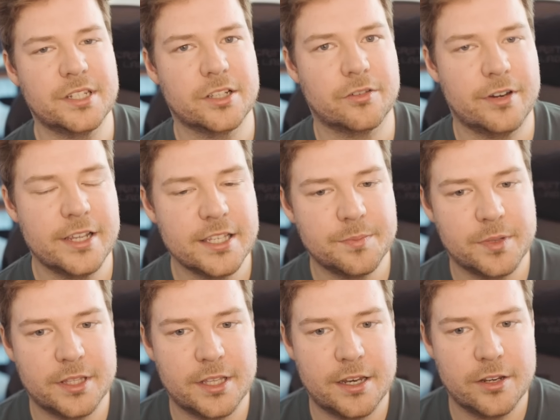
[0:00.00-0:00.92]
degrees,
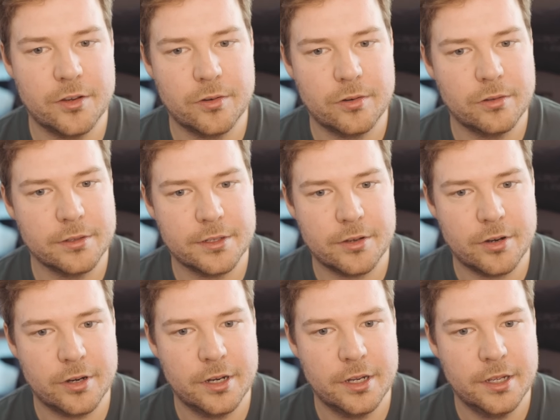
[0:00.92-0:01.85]
but then you're
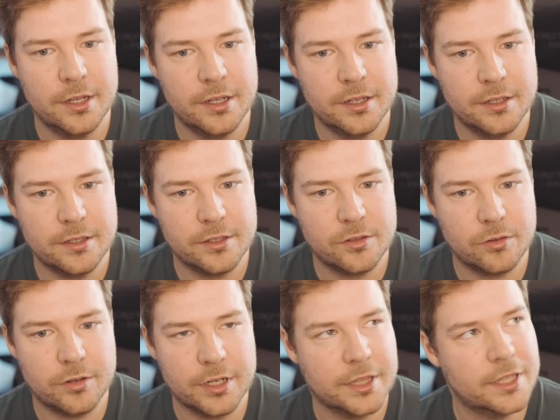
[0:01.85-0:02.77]
also
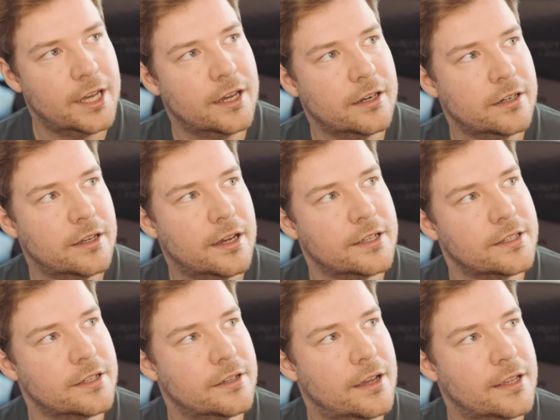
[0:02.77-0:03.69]
storing that as
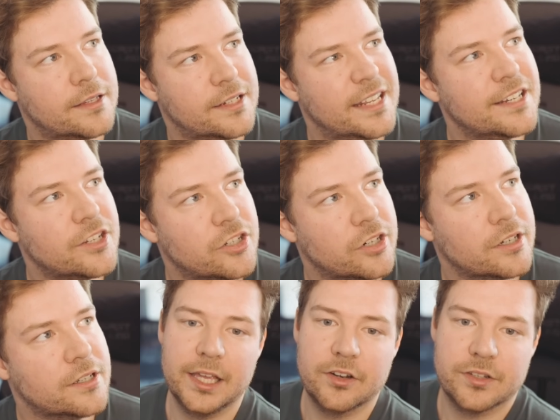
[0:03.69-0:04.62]
a as an
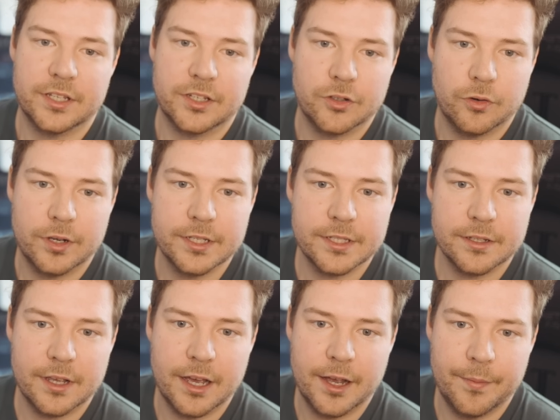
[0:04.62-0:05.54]
integer. Interesting choice.
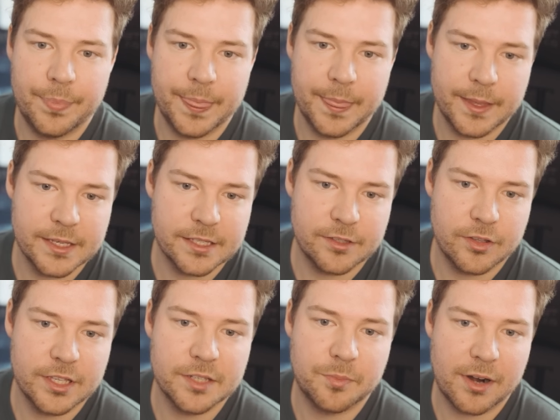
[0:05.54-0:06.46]
Um, these so
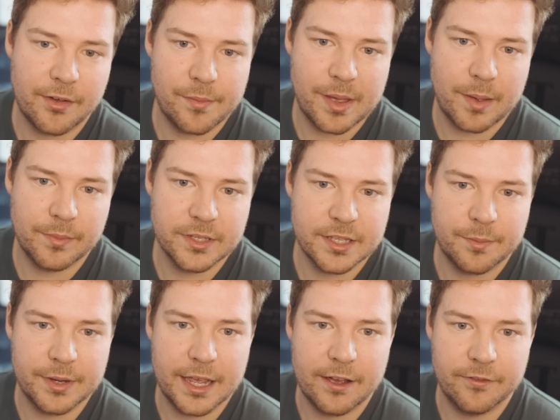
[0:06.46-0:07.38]
these are private members. Then
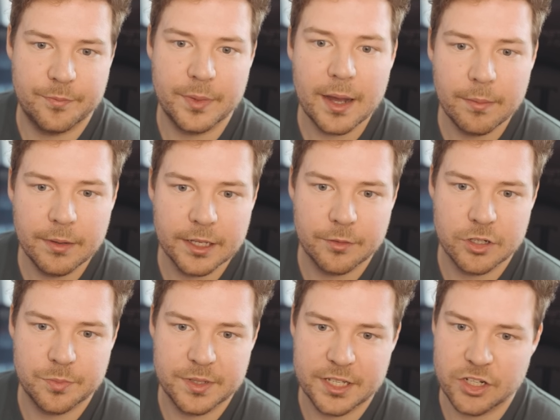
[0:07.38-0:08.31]
we have public,
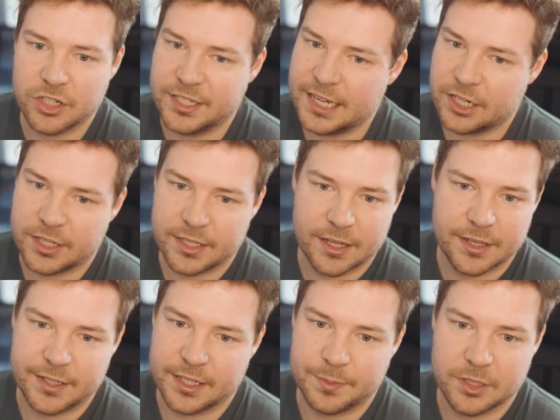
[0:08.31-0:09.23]
which position, texture
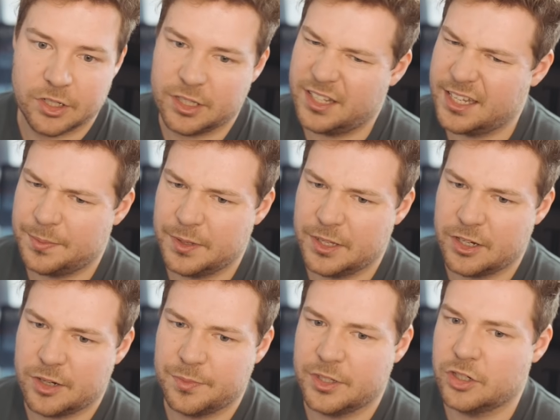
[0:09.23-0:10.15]
size, next position, last
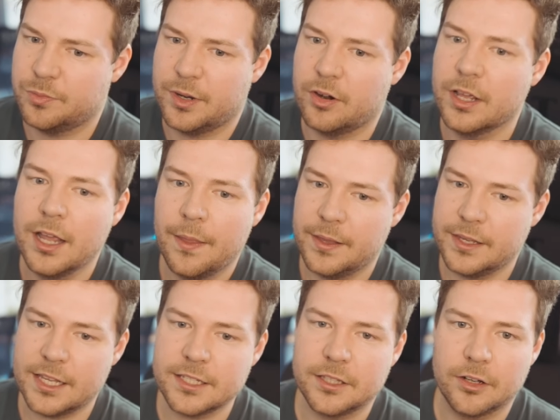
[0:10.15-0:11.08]
position, position parent. This
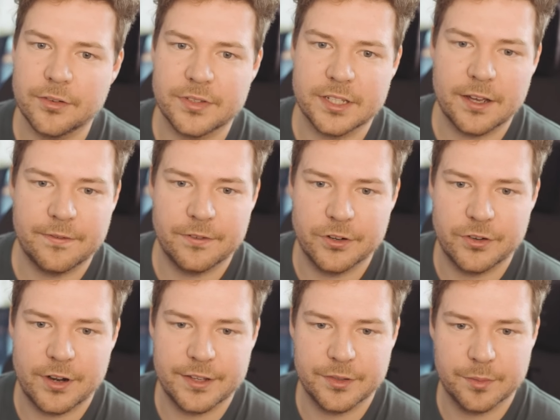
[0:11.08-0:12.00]
is a lot of stuff for a
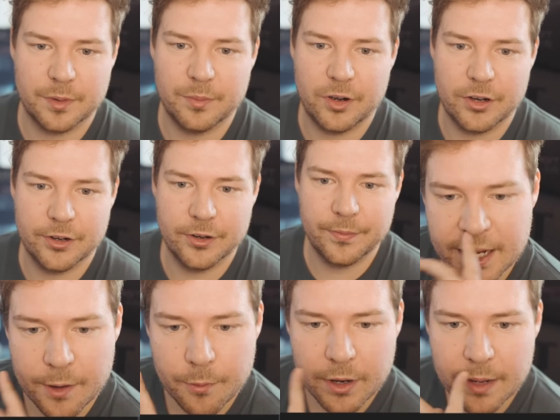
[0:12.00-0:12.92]
transform component.
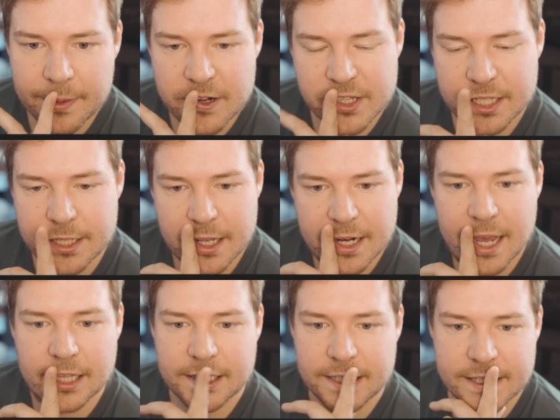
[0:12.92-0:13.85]
Now, what I'm interested in
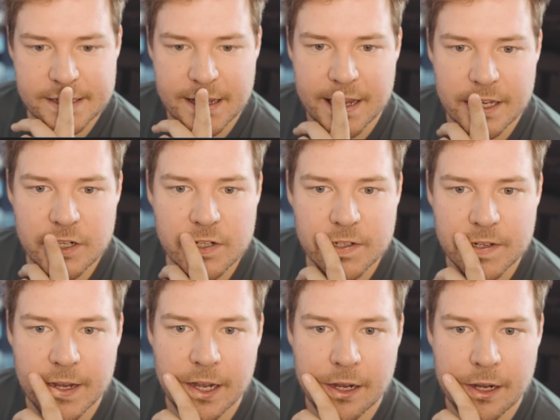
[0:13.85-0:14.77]
at this stage
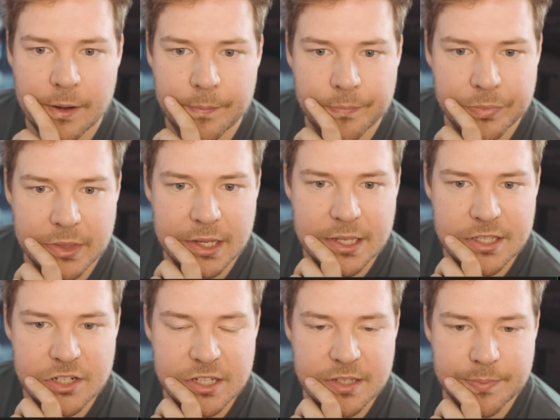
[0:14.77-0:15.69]
um, is
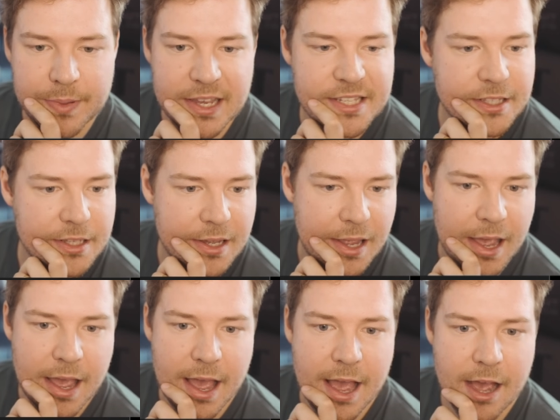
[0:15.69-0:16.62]
just basically
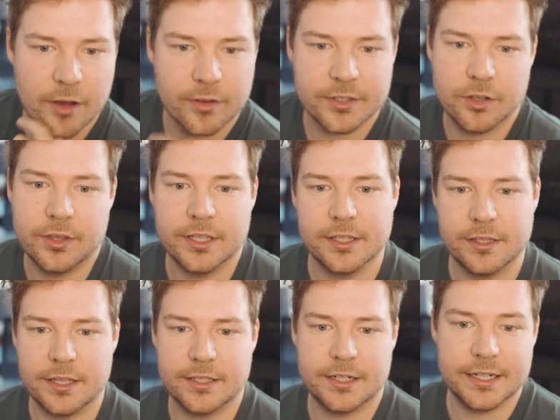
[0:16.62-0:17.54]
how. So there's
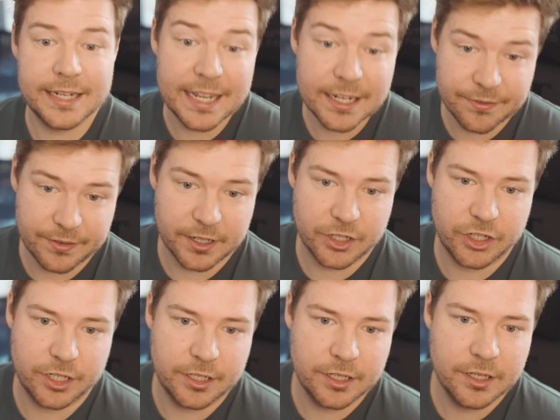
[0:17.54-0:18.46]
there's an init
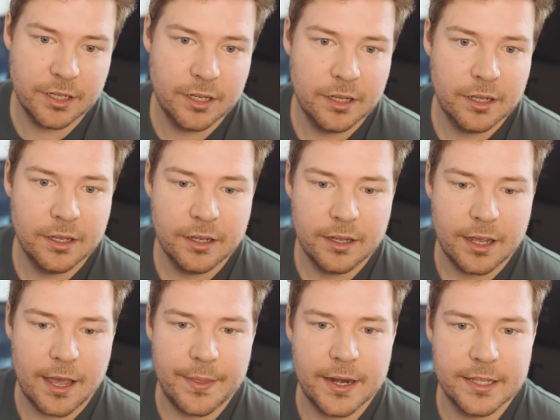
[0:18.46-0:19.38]
function,
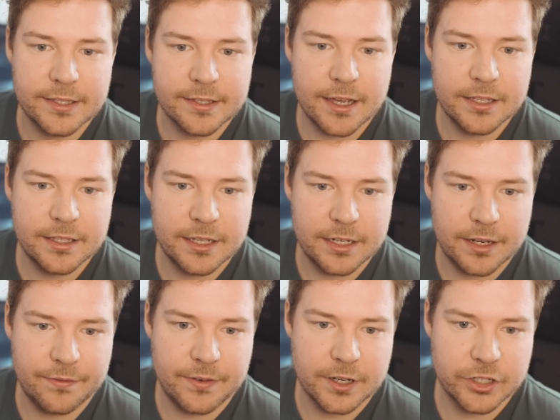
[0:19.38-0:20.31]
and then inside the
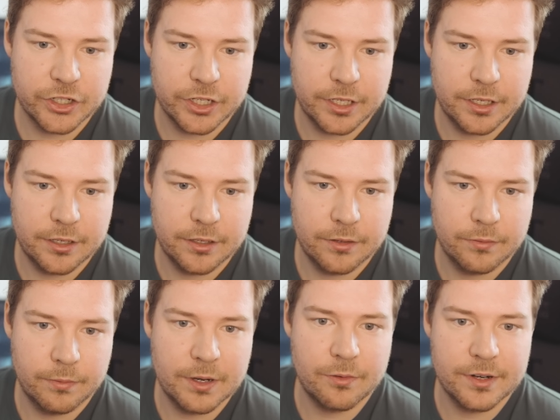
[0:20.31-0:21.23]
init function
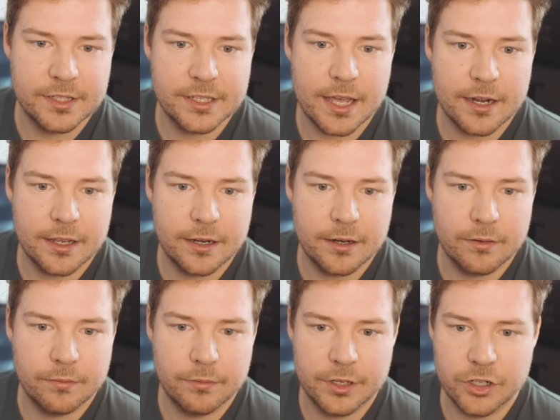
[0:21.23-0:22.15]
we reset it,
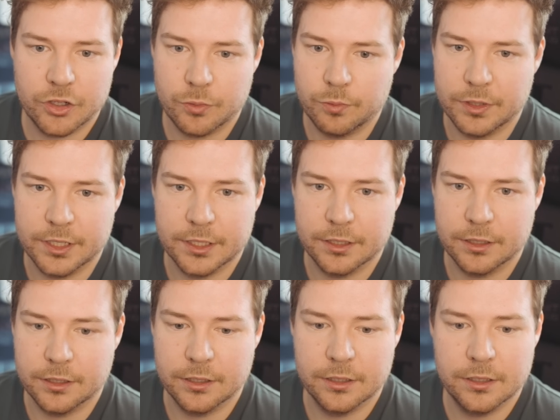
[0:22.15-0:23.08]
which
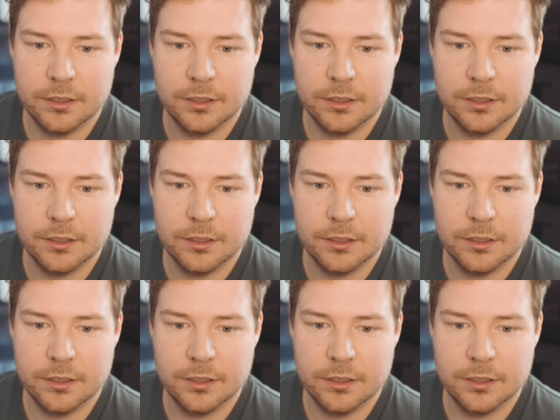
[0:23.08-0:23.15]
will